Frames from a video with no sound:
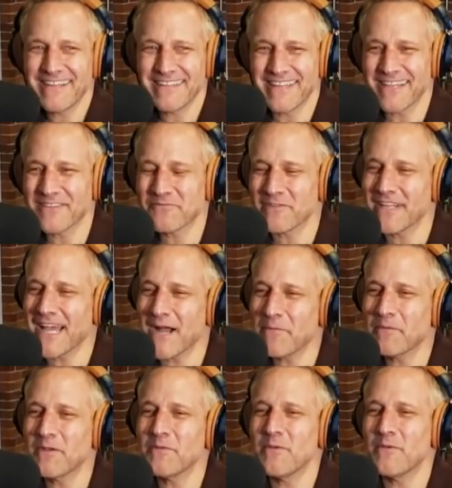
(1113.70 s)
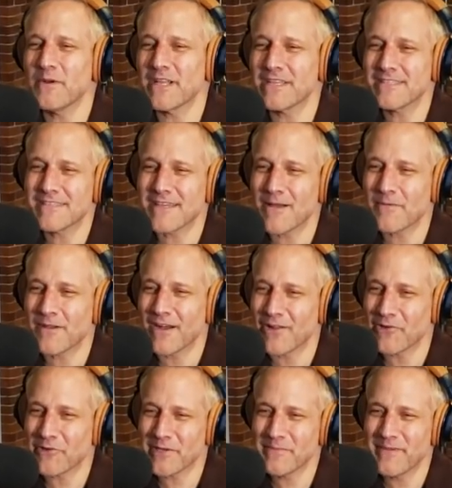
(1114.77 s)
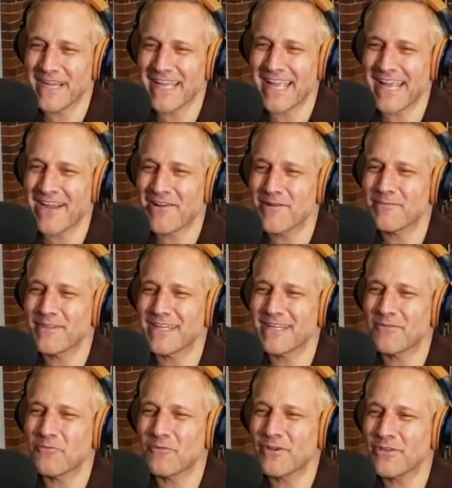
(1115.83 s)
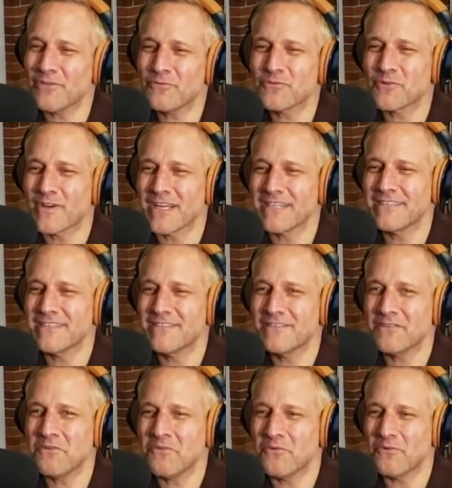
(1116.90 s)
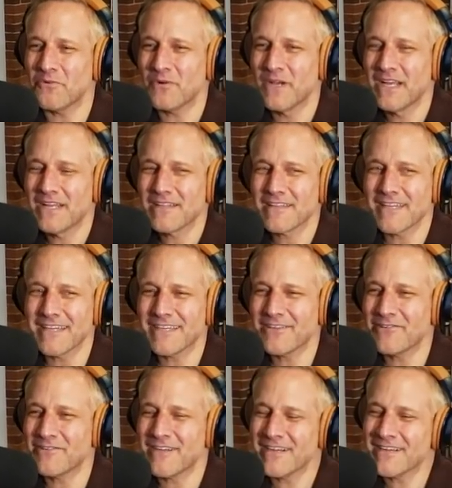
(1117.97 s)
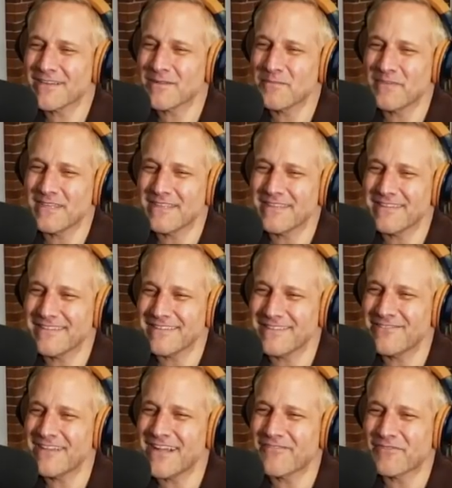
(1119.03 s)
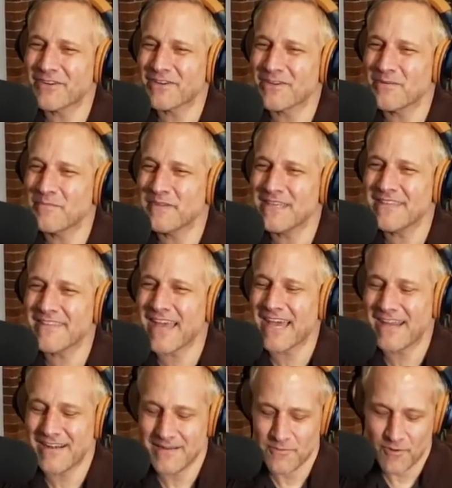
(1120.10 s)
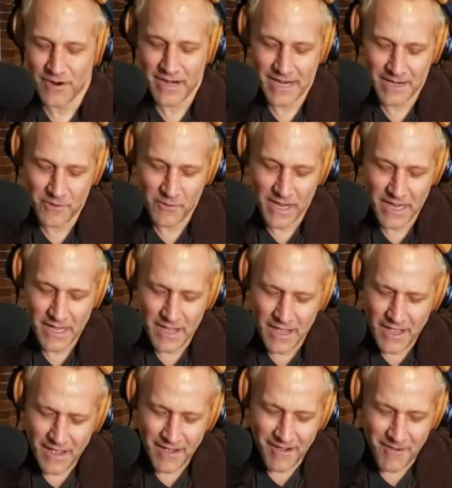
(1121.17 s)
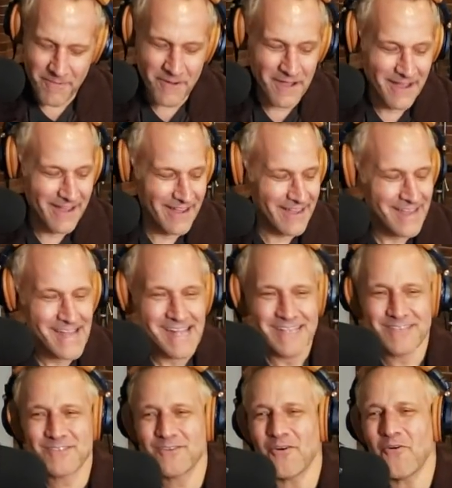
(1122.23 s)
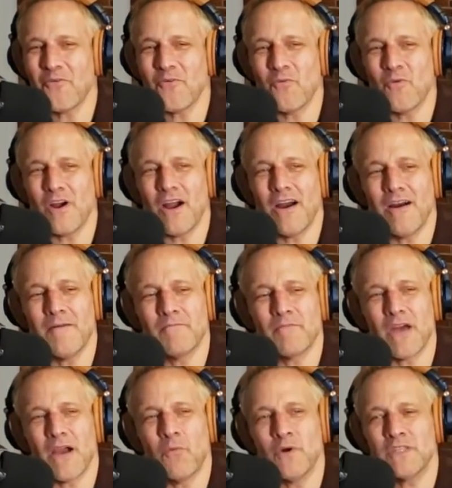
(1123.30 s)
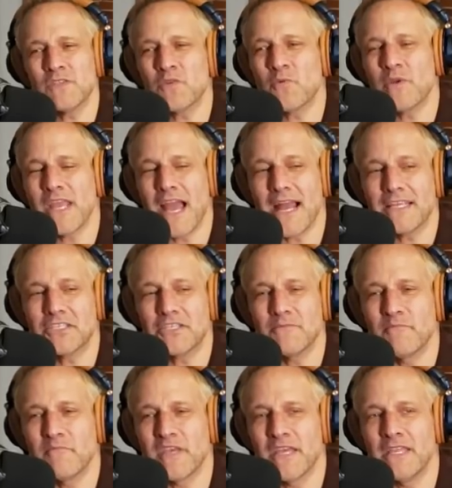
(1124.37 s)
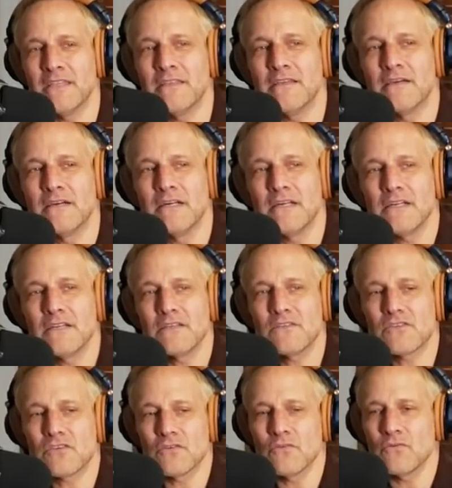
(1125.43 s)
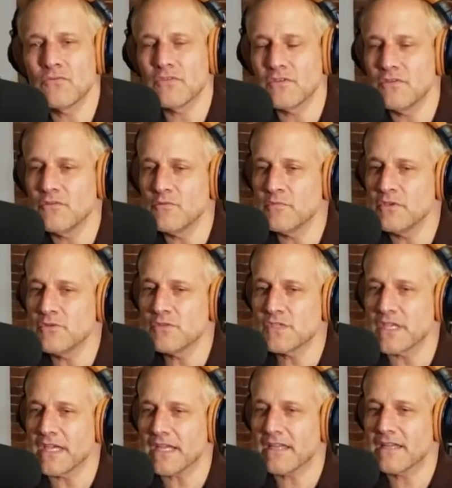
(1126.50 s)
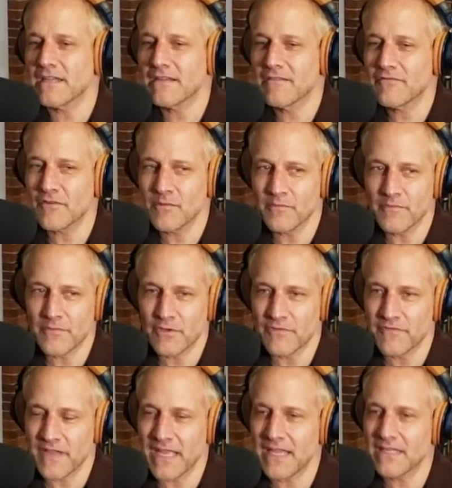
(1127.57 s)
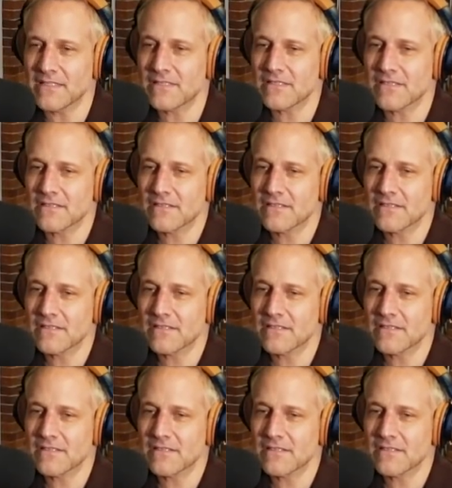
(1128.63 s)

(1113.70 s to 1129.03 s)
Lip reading: That's what happened to me when I stopped coloring my hair. I'm like, what are you trying to do? Like, you're not going to be, you're never going to be that anymore. Anyway, so what's the reaction been to the new music from your fans?